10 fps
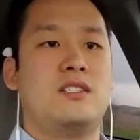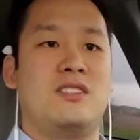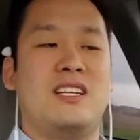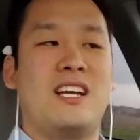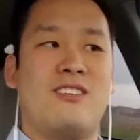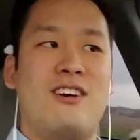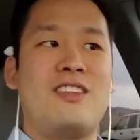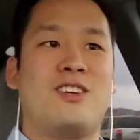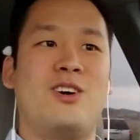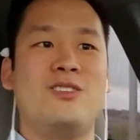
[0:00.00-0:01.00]
so then I could
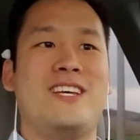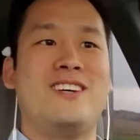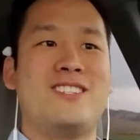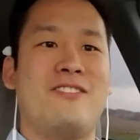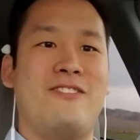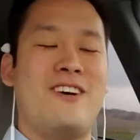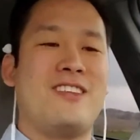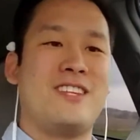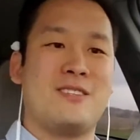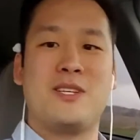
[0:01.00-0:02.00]
ride the coattails off of other
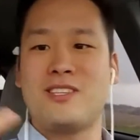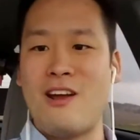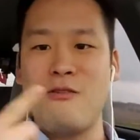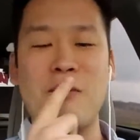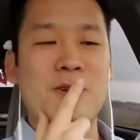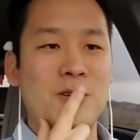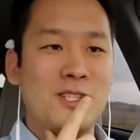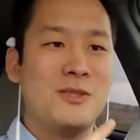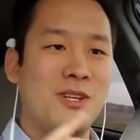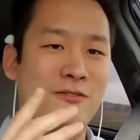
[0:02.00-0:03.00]
things. Because I remember
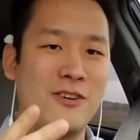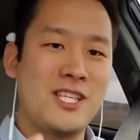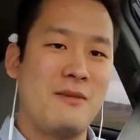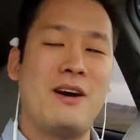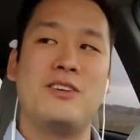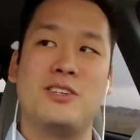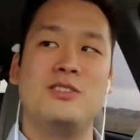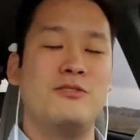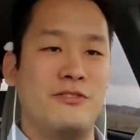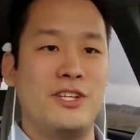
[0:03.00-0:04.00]
YouTube, when it first came out, you could
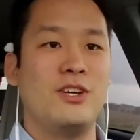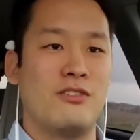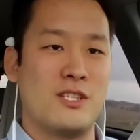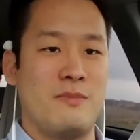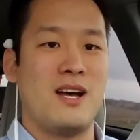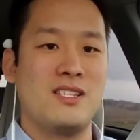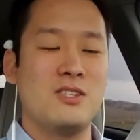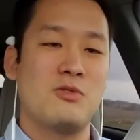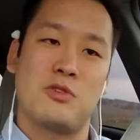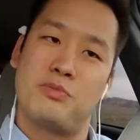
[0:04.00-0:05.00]
do video responses,
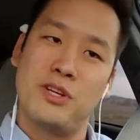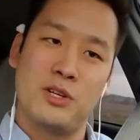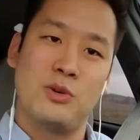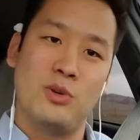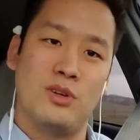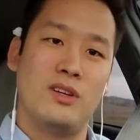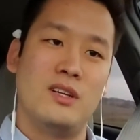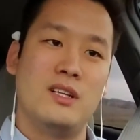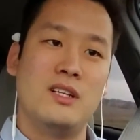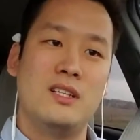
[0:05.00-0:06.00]
which were pretty cool.
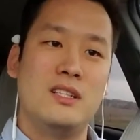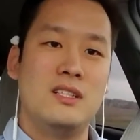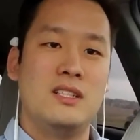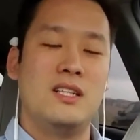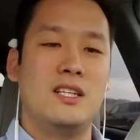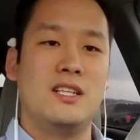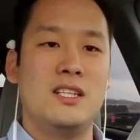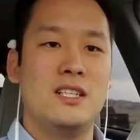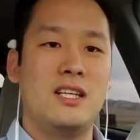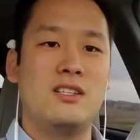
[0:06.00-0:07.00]

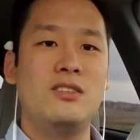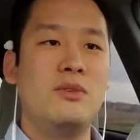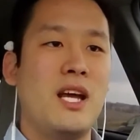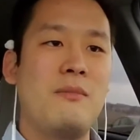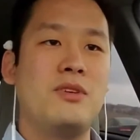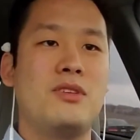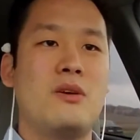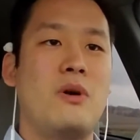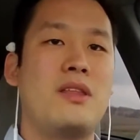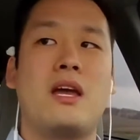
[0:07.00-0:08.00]
I don't know what happened to
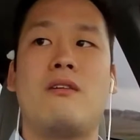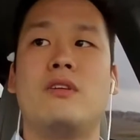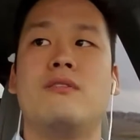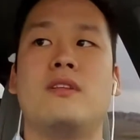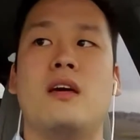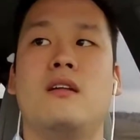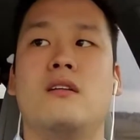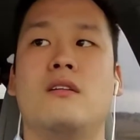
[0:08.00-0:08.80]
that, why they got rid of that.